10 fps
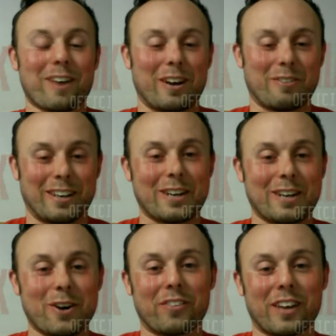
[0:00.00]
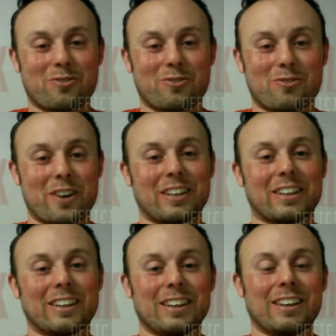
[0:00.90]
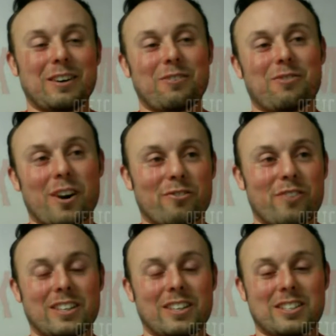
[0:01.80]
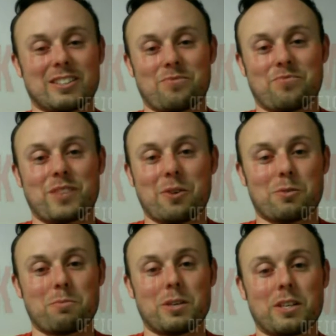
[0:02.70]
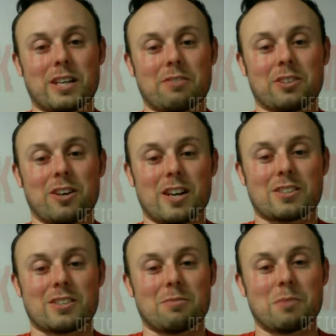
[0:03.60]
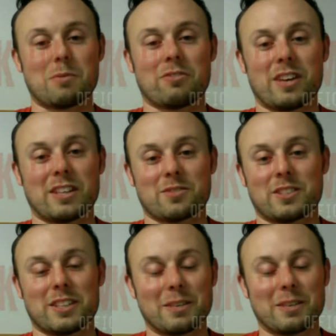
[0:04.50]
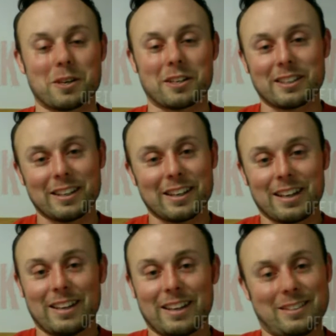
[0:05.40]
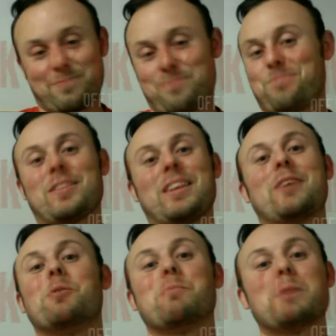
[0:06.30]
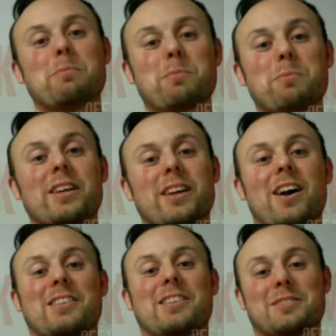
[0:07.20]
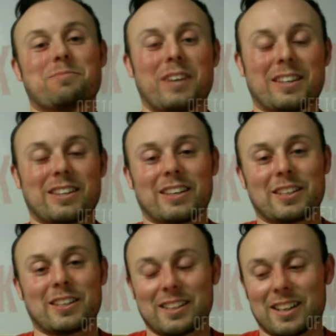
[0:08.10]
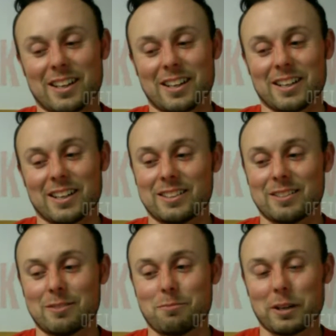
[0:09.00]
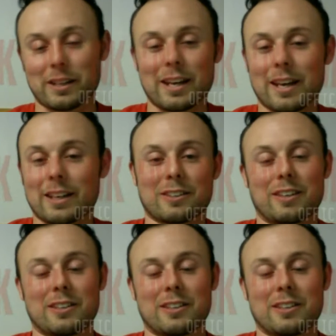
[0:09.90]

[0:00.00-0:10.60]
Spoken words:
I mean, I know that that's very far-fetched, and that would be kind of lost on maybe the fans of today, but it would be pretty awesome, I think. But again, they